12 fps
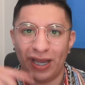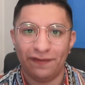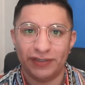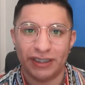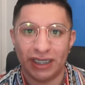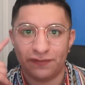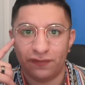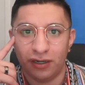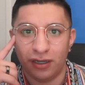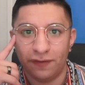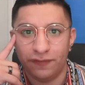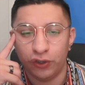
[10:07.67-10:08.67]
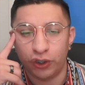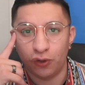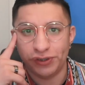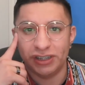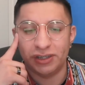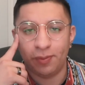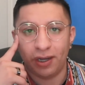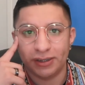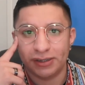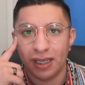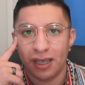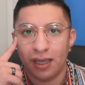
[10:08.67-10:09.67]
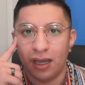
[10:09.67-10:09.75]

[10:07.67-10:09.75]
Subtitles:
I have a chance for a few coaching spots.